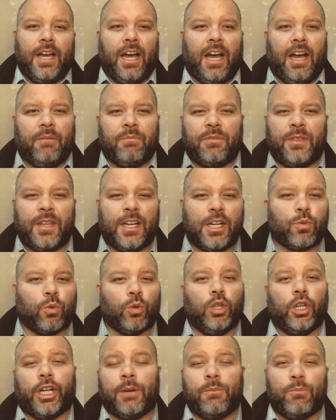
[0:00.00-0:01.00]
Things were
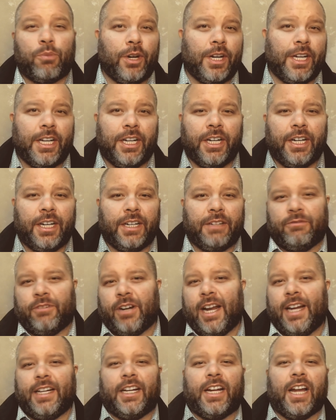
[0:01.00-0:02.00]
looking pretty good,
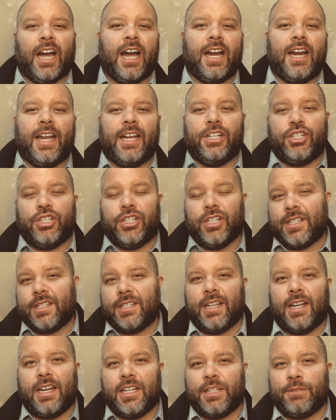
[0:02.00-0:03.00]
right? God had just
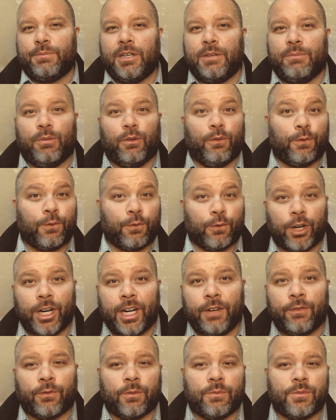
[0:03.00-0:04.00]
set his people
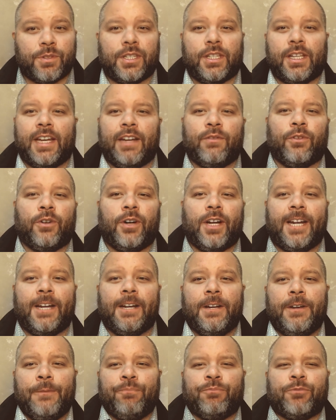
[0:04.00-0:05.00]
free from slavery
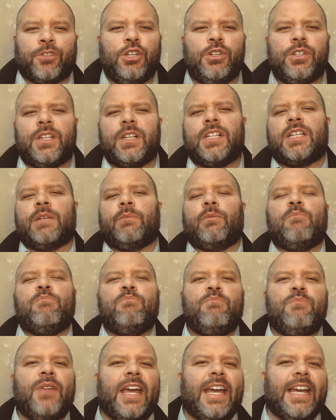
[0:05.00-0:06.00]
using some
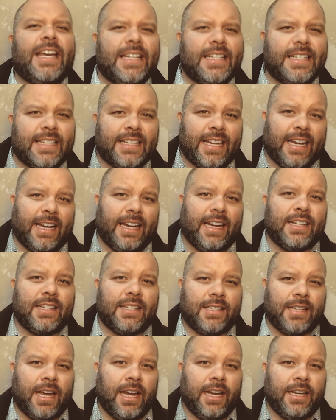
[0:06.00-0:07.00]
amazing
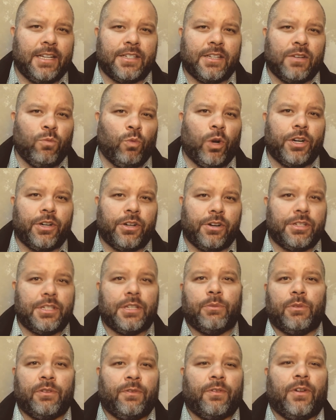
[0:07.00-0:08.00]
signs and wonders
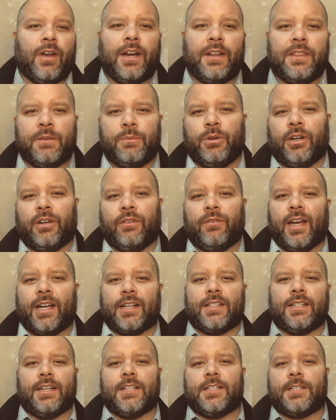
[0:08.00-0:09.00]
that we find in the book of
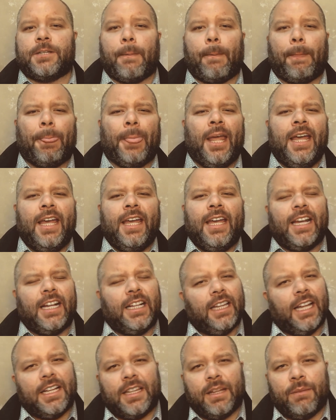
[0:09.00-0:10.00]
Exodus. He
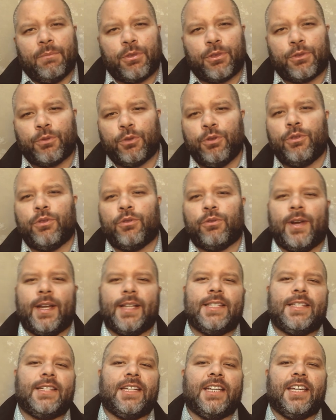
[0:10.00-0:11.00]
led them through the
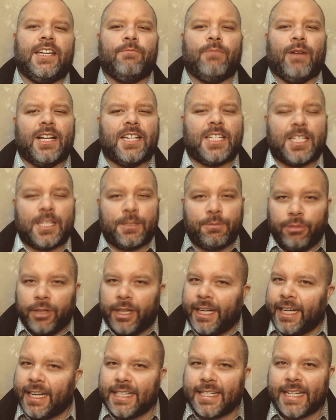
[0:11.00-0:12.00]
Red Sea by
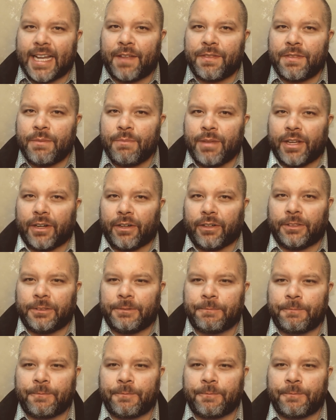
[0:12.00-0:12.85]
splitting it down the middle.